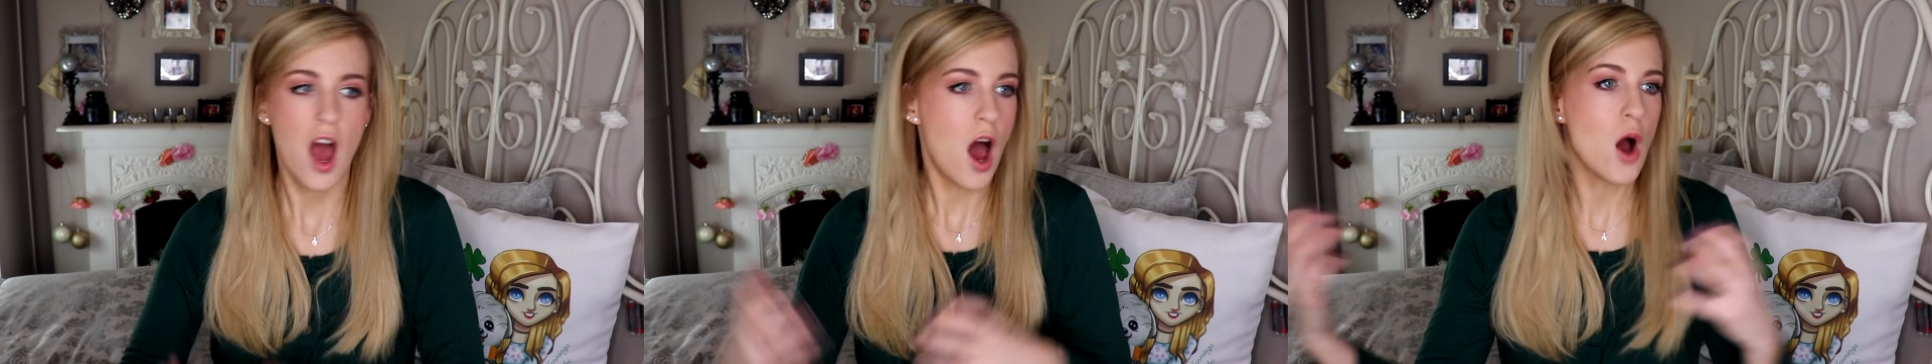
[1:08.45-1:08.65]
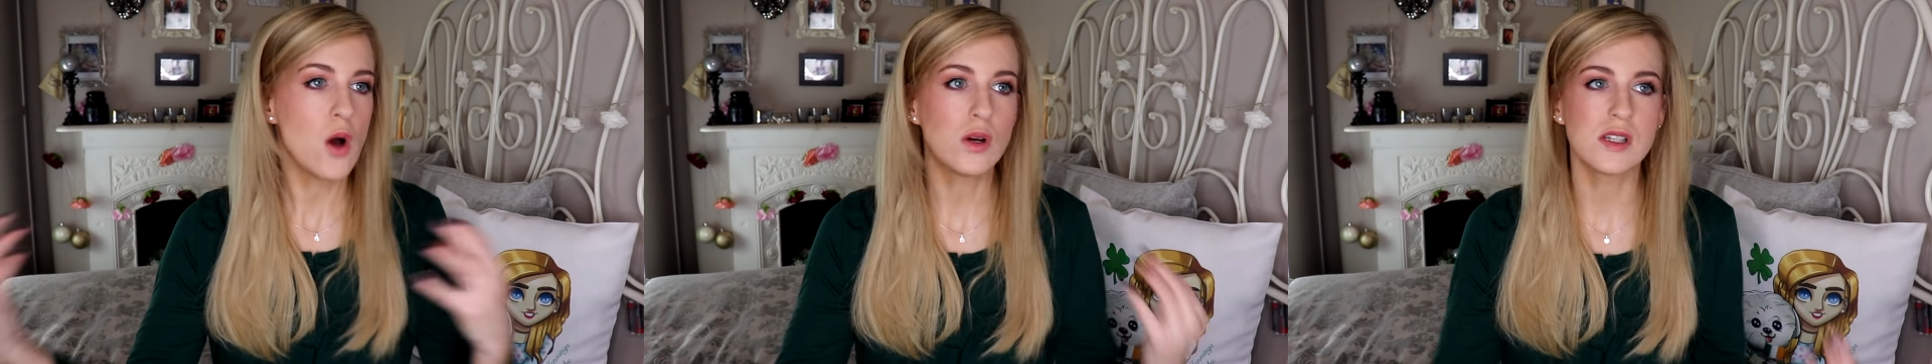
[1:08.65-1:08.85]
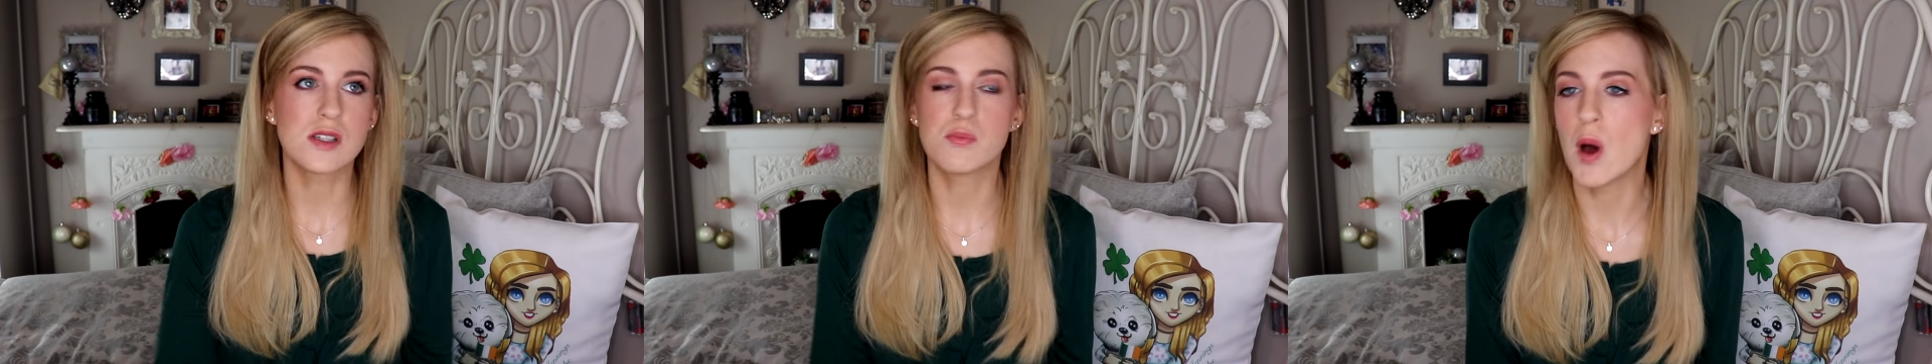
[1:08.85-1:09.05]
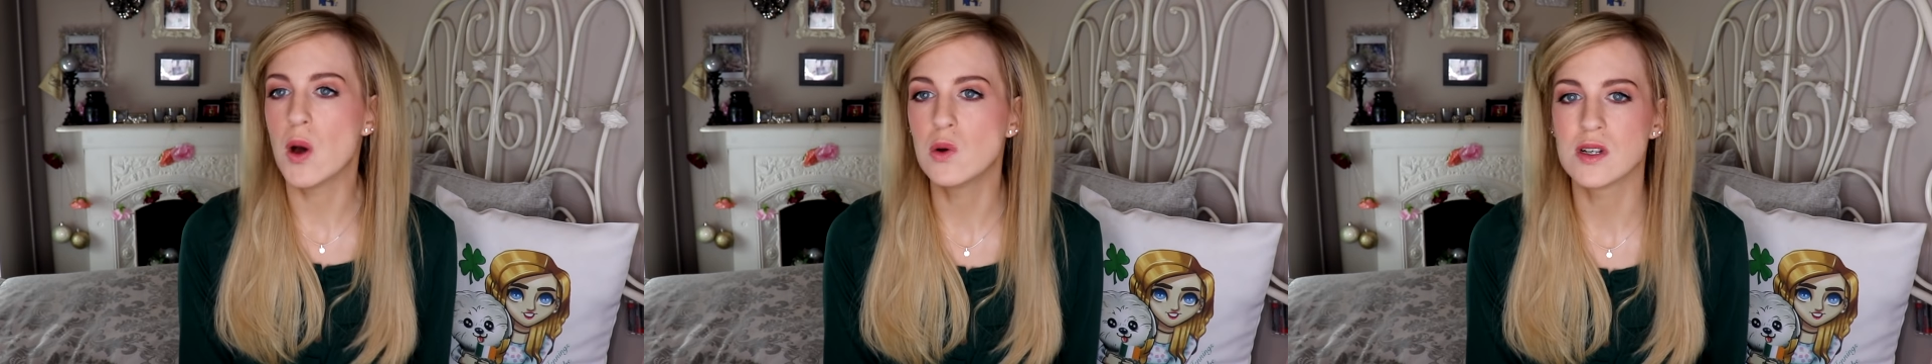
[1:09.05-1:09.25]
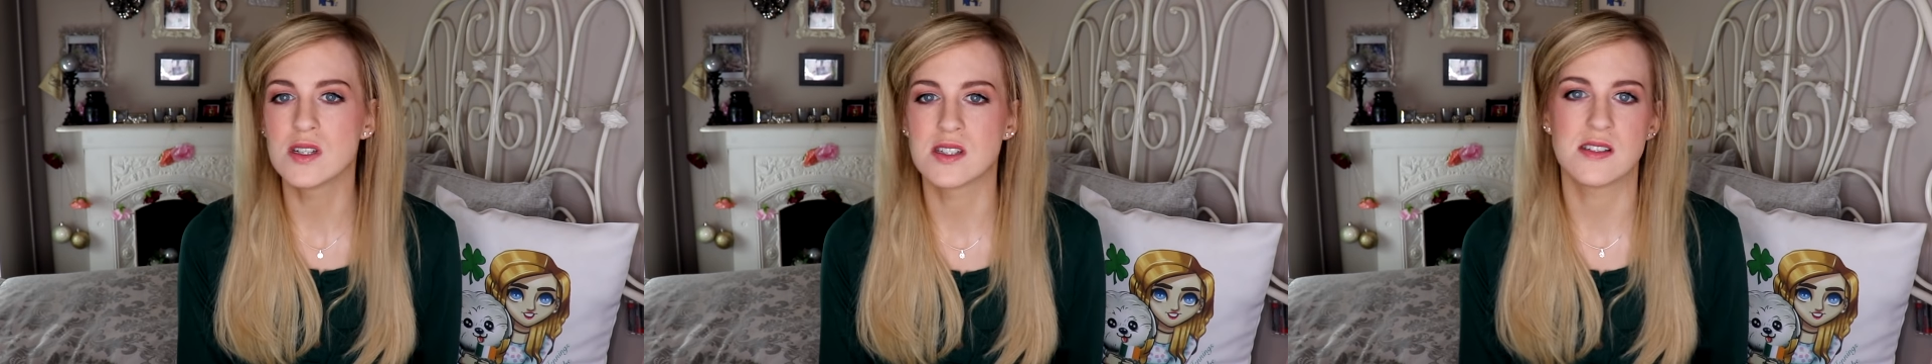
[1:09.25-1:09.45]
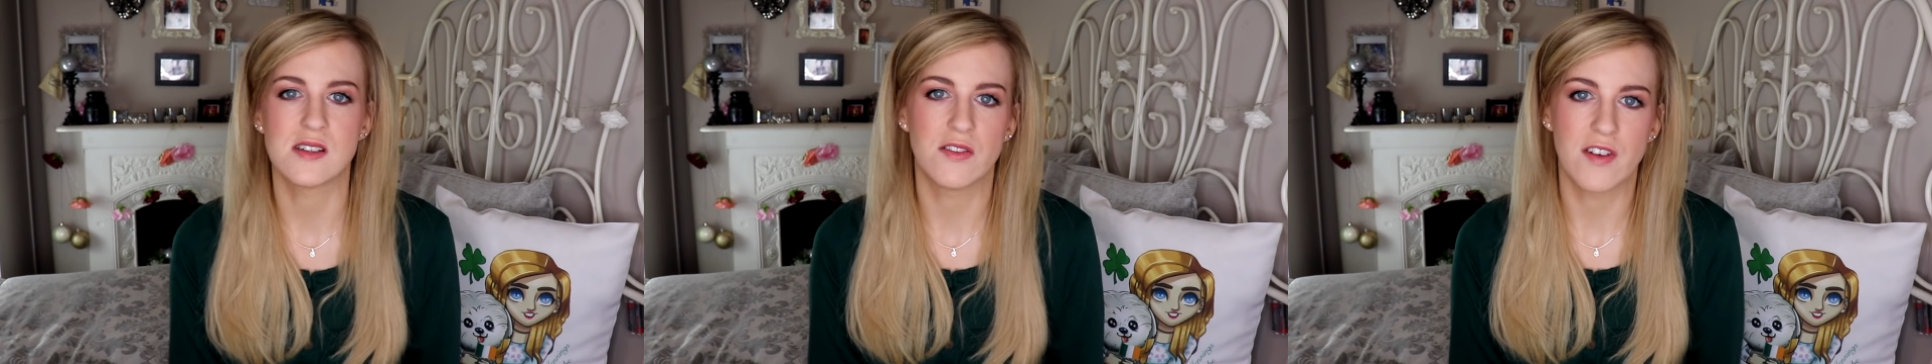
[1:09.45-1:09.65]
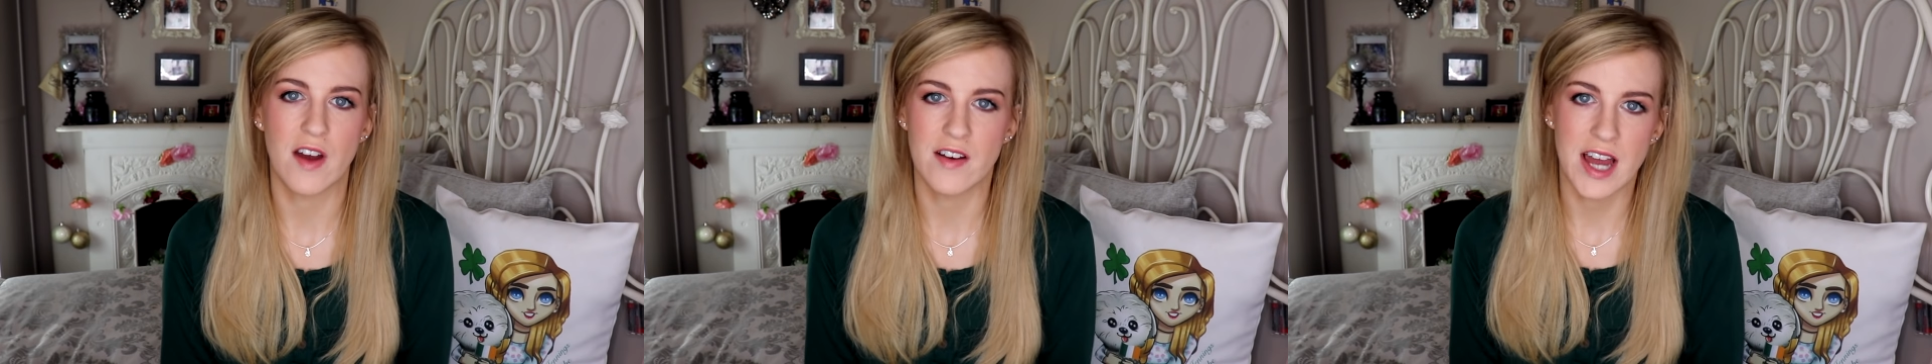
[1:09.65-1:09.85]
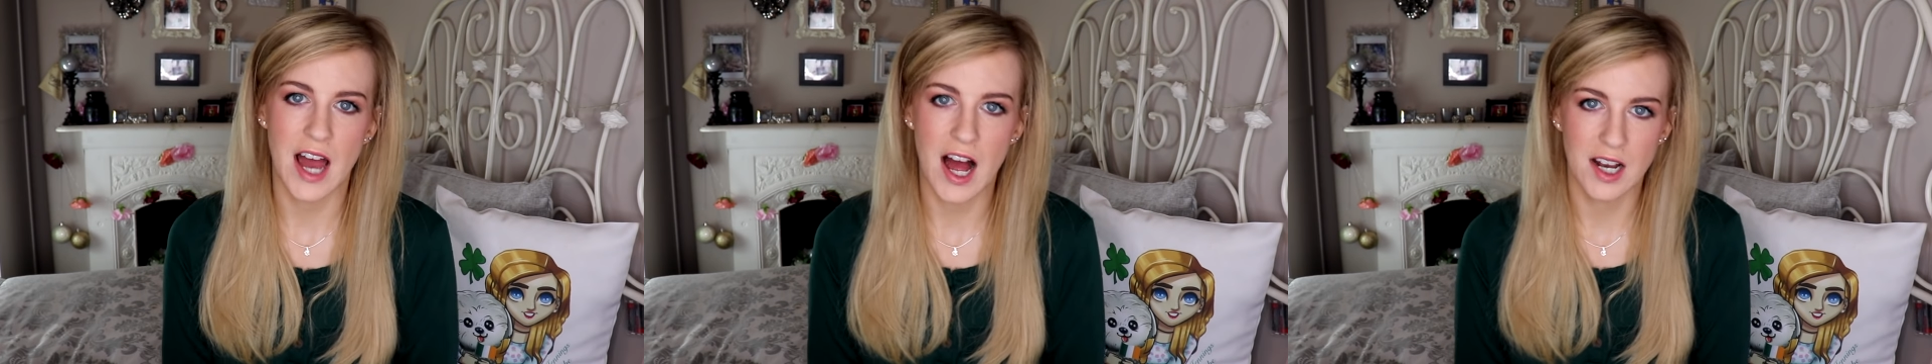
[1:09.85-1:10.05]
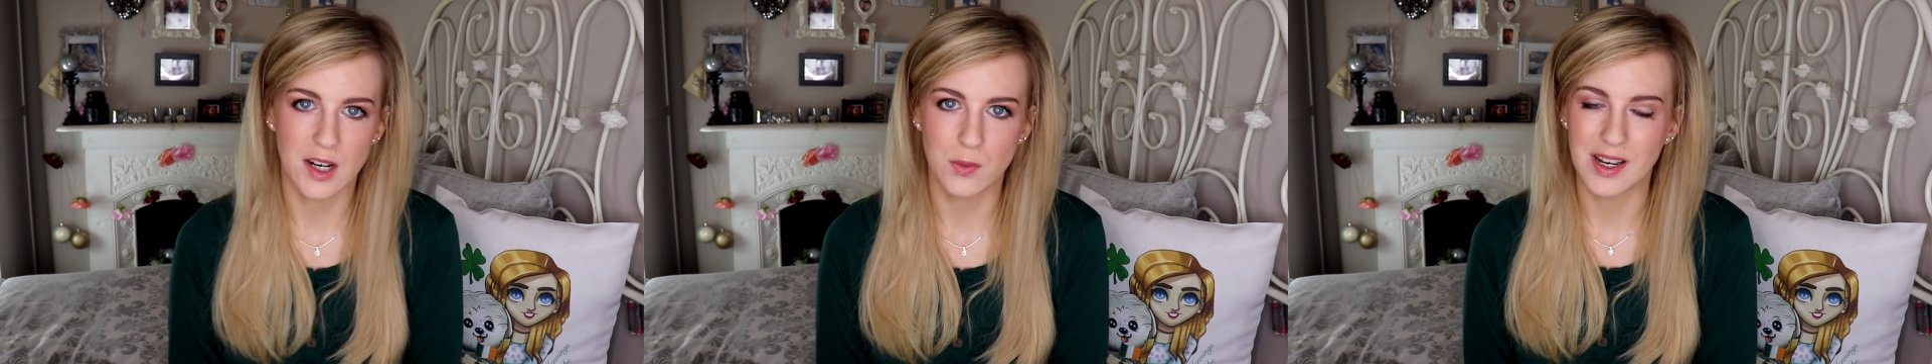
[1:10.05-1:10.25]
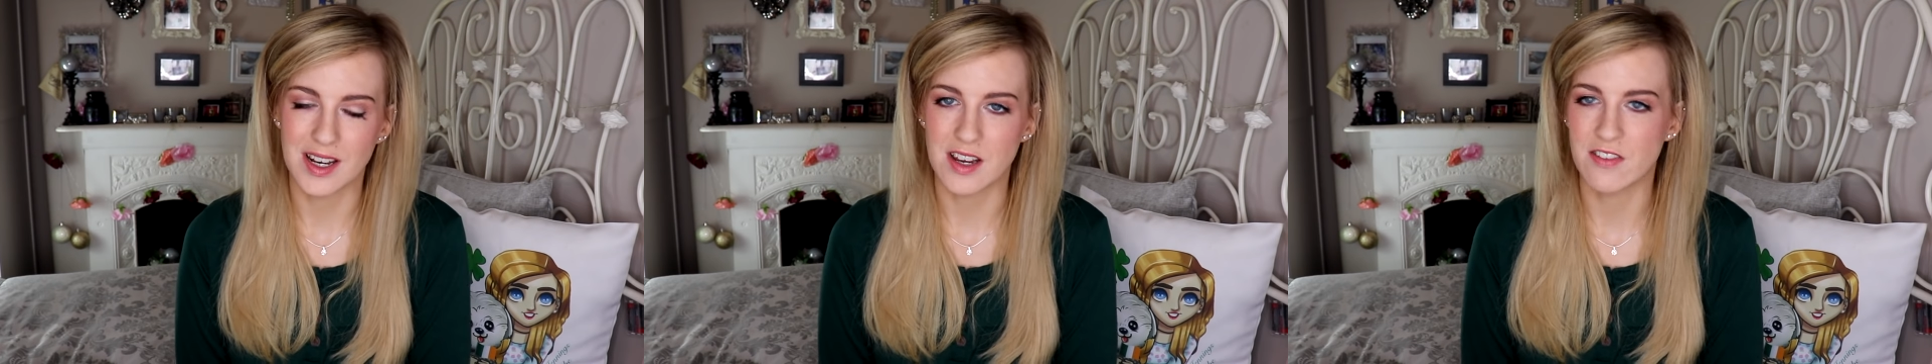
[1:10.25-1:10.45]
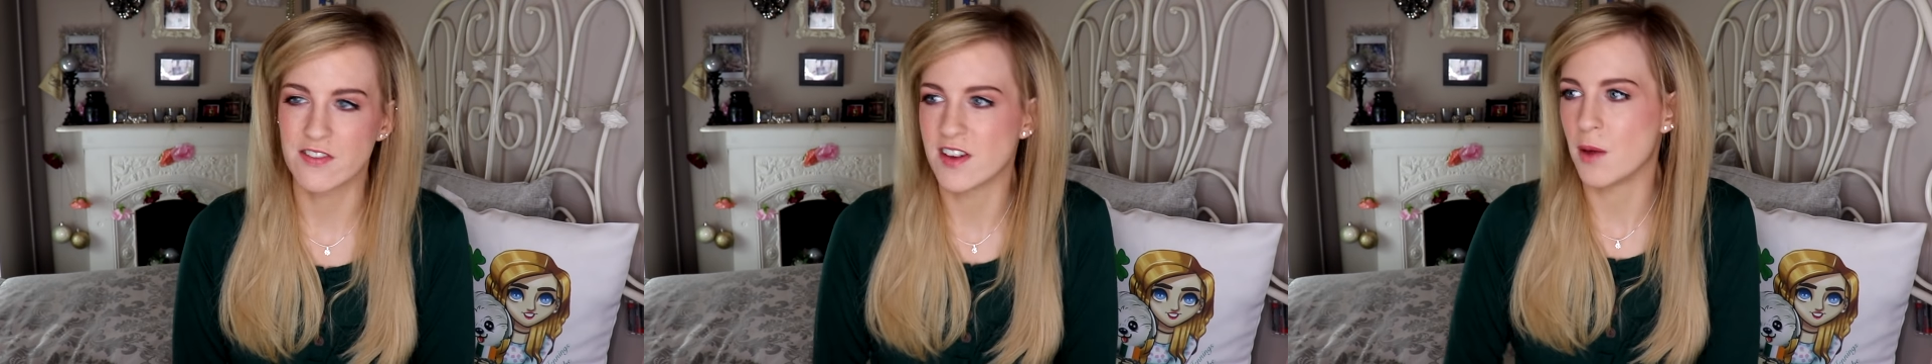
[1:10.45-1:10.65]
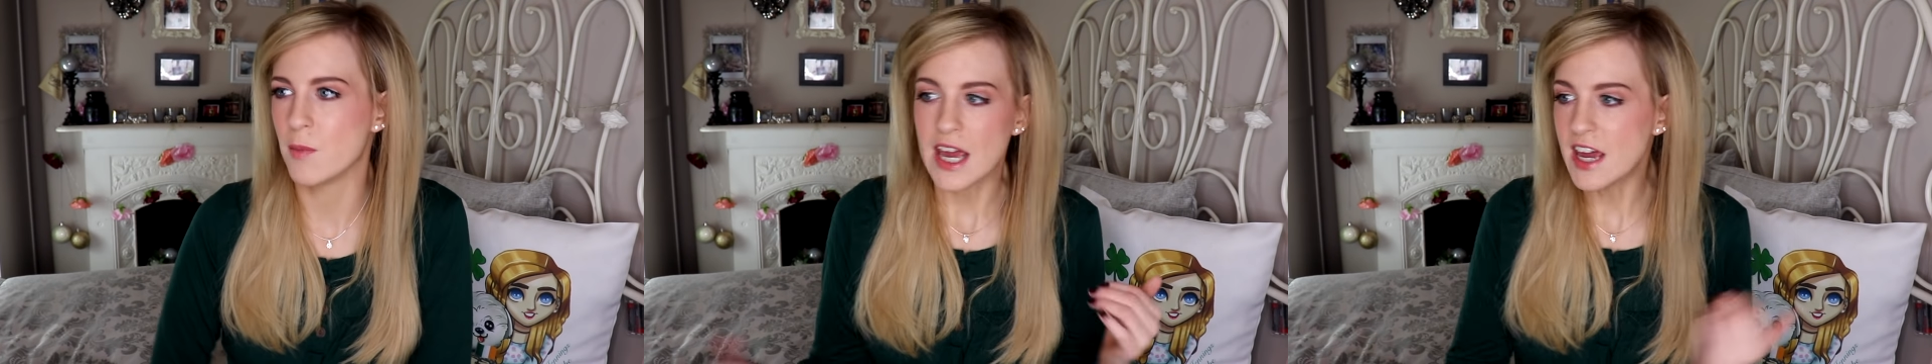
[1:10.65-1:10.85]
Hocus Pocus is a very Halloween-y film.